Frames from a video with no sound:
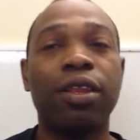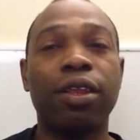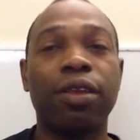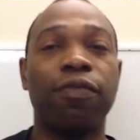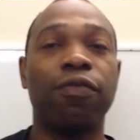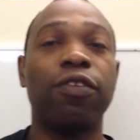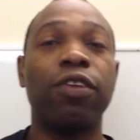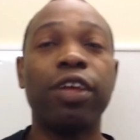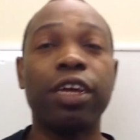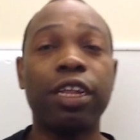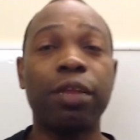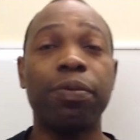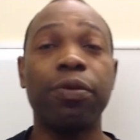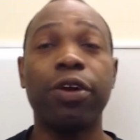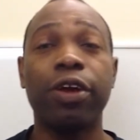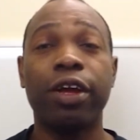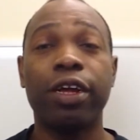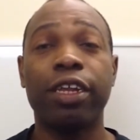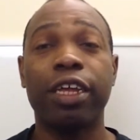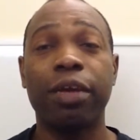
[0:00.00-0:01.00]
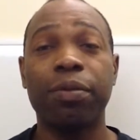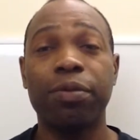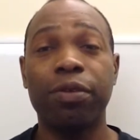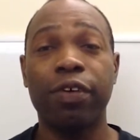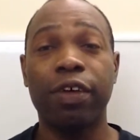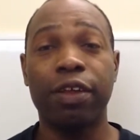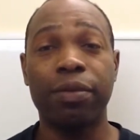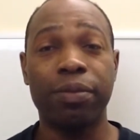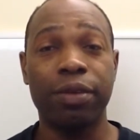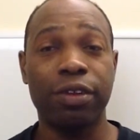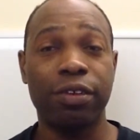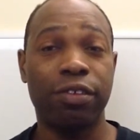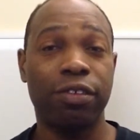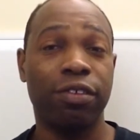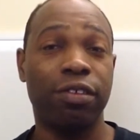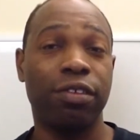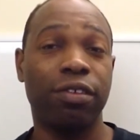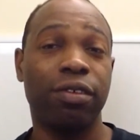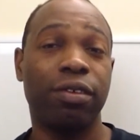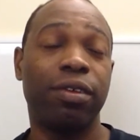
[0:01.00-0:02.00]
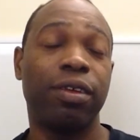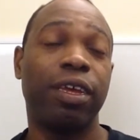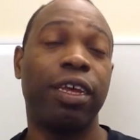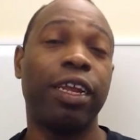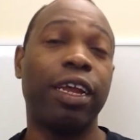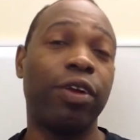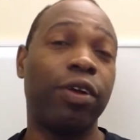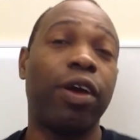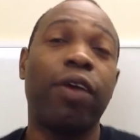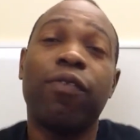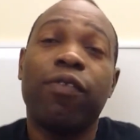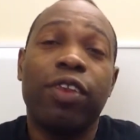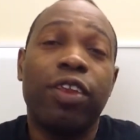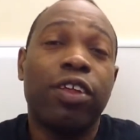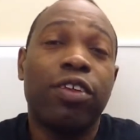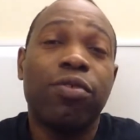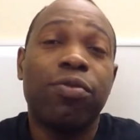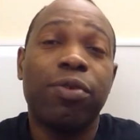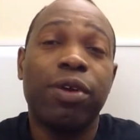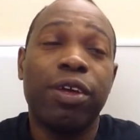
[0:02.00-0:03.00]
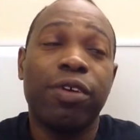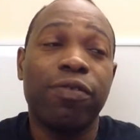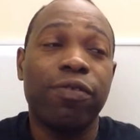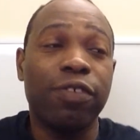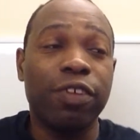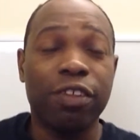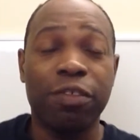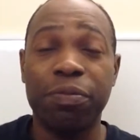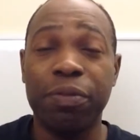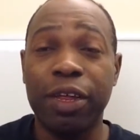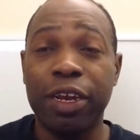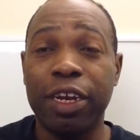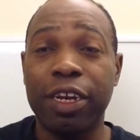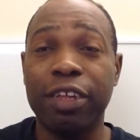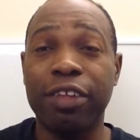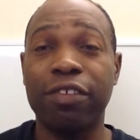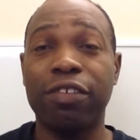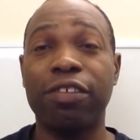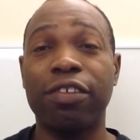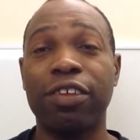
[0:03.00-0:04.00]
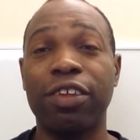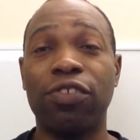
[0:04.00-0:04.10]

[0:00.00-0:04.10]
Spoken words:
If you look at the periodic table elements, and I don't have any other way of explaining this,